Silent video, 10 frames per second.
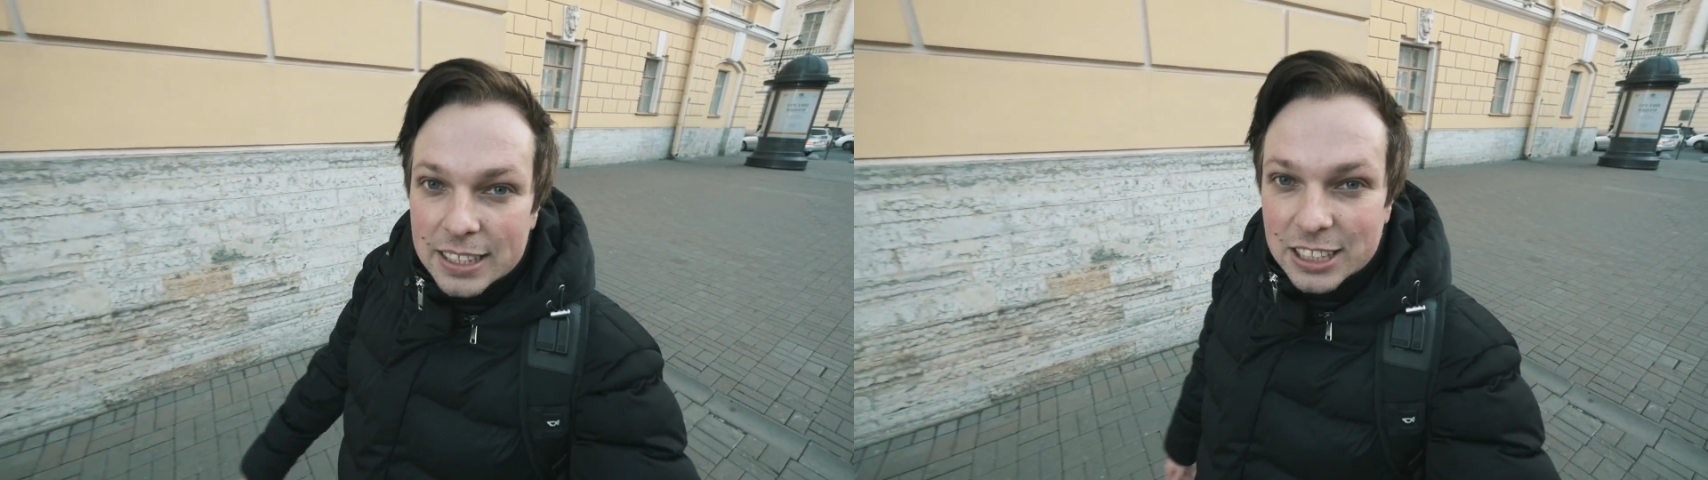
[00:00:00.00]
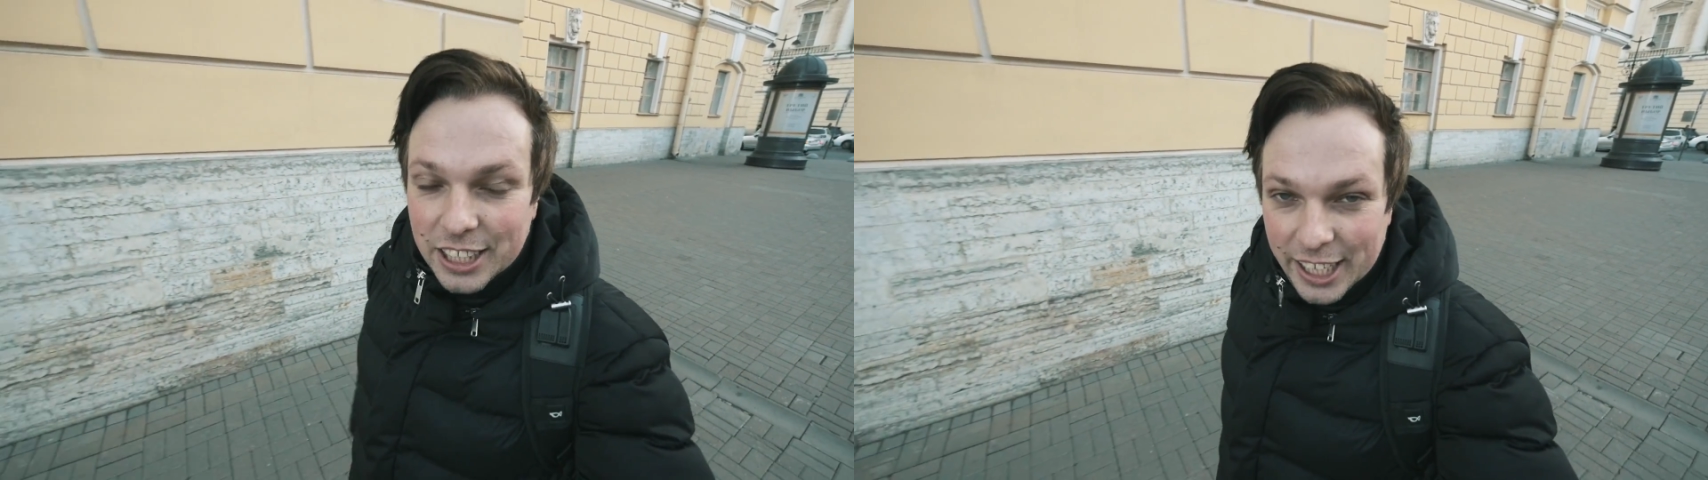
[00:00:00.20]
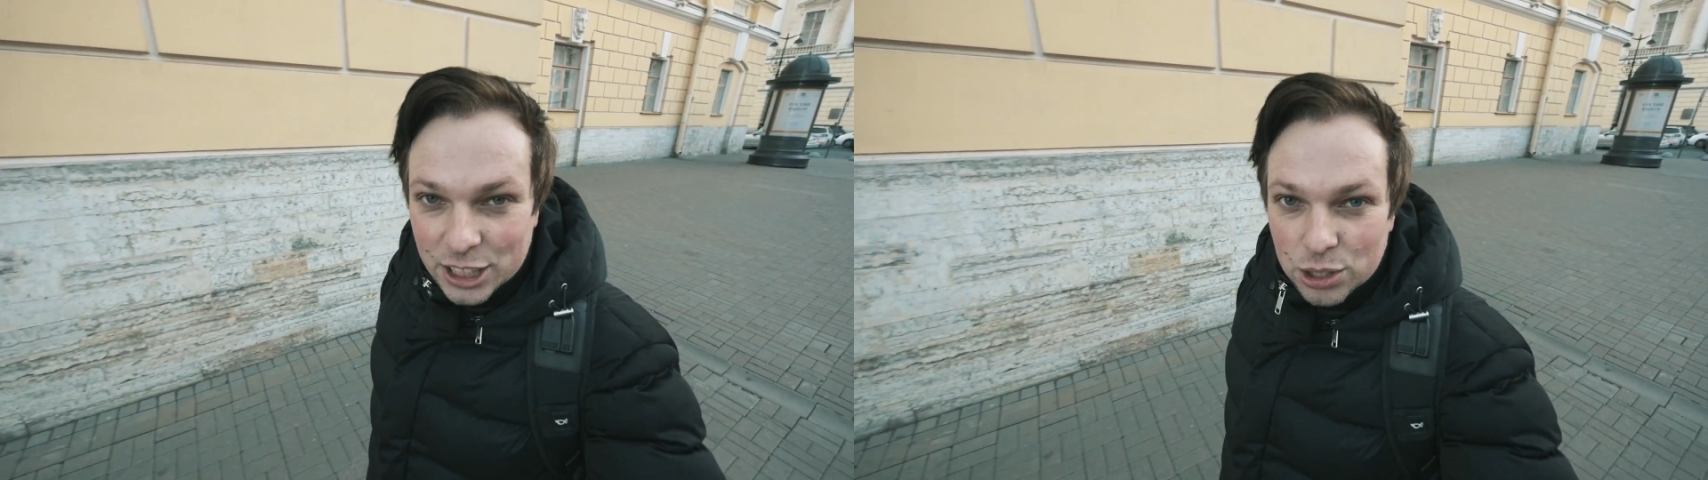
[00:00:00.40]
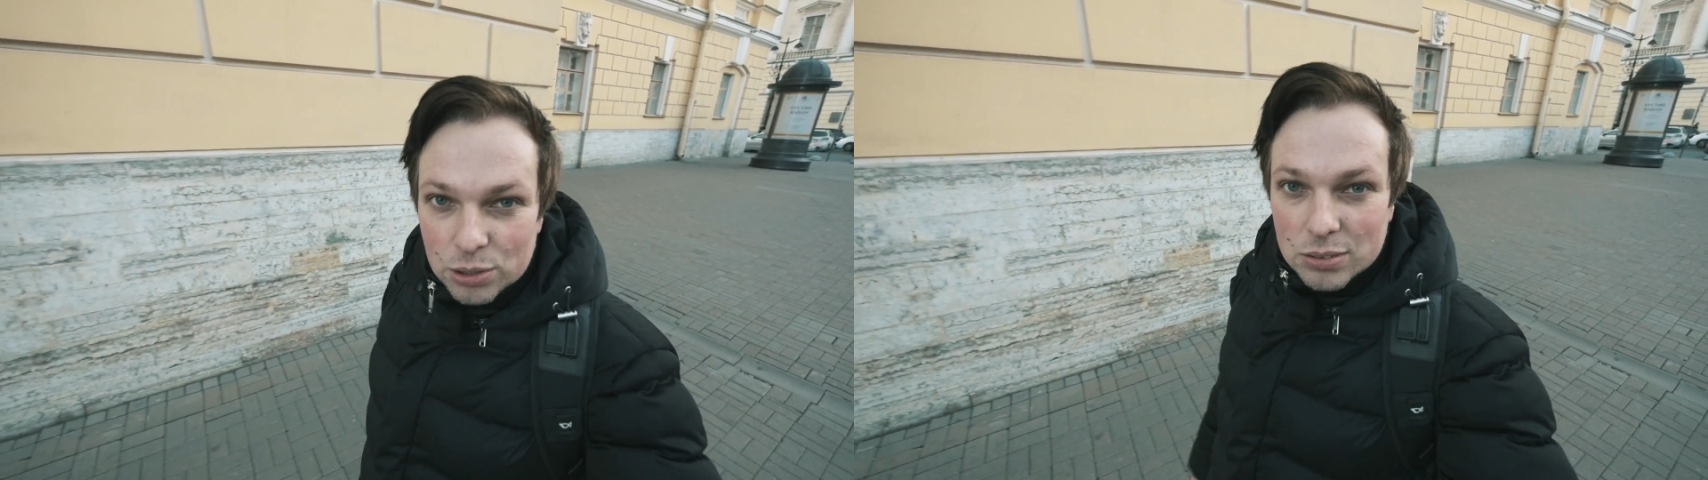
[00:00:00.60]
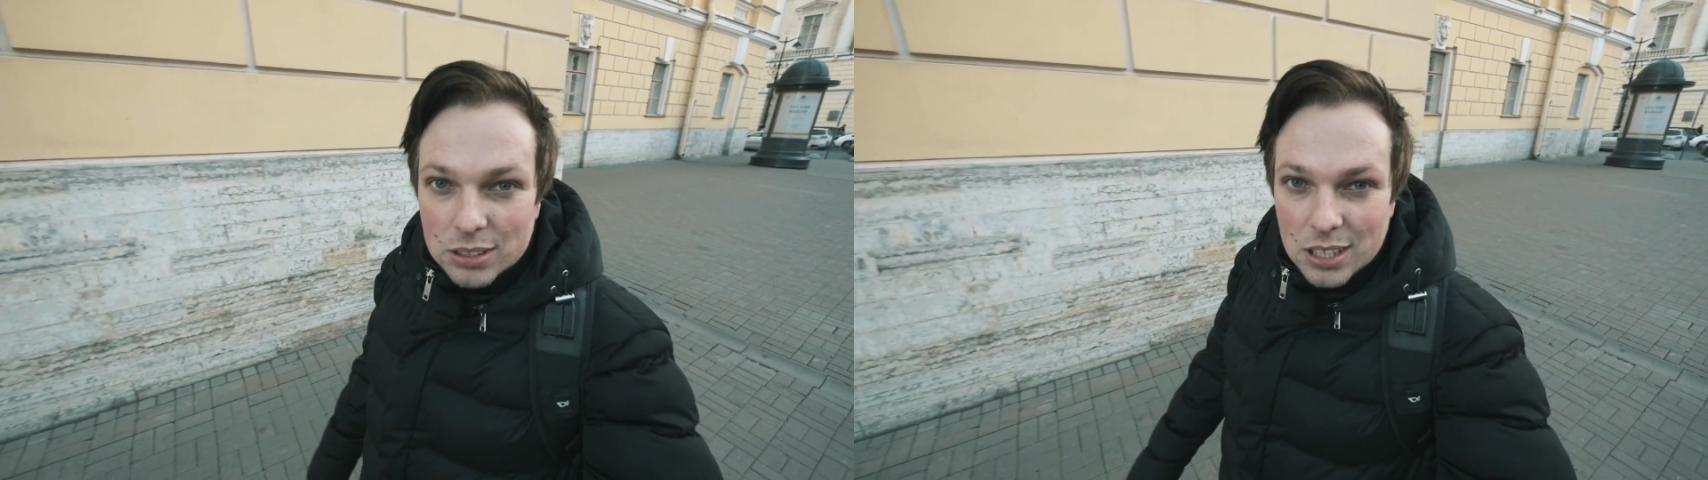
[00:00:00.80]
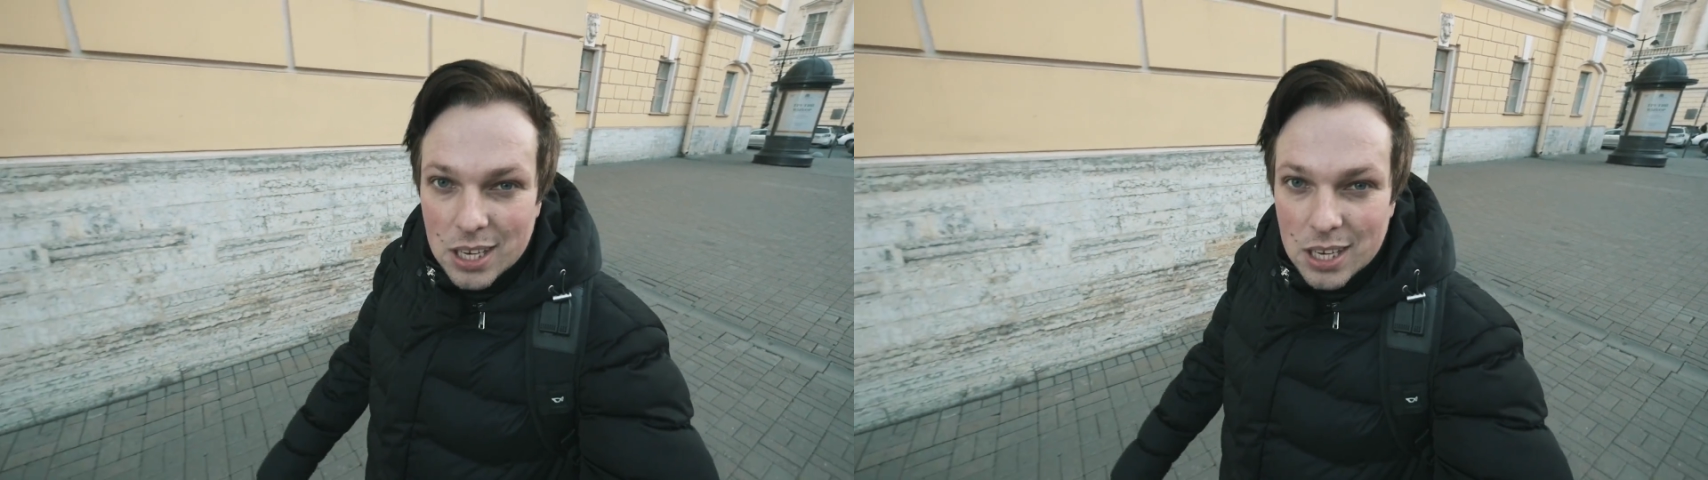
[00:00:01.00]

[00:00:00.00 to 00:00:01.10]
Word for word: Stay tuned,